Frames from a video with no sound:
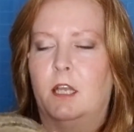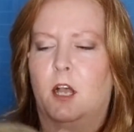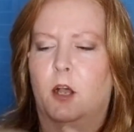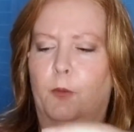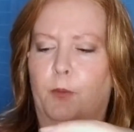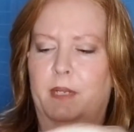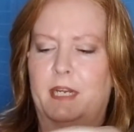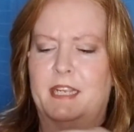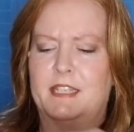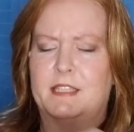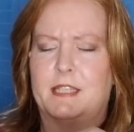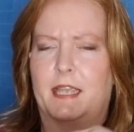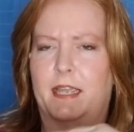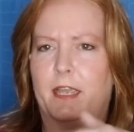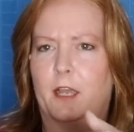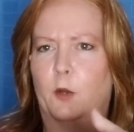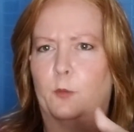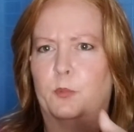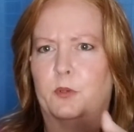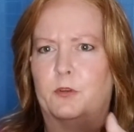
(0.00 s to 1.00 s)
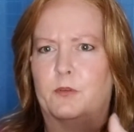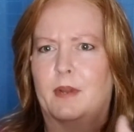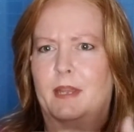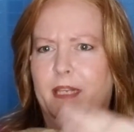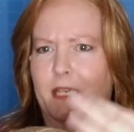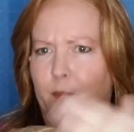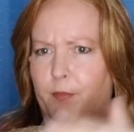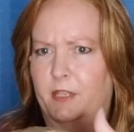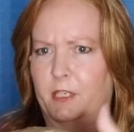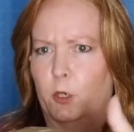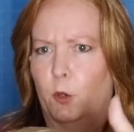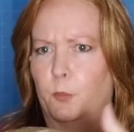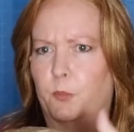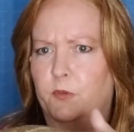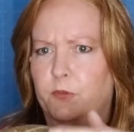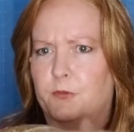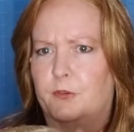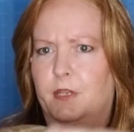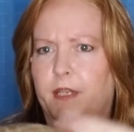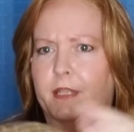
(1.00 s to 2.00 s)
When I say open crown, I mean
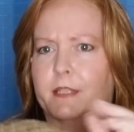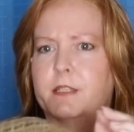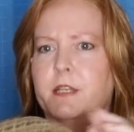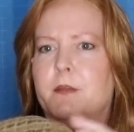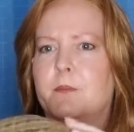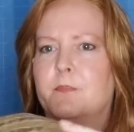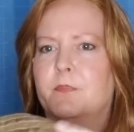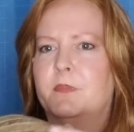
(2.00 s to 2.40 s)
open front.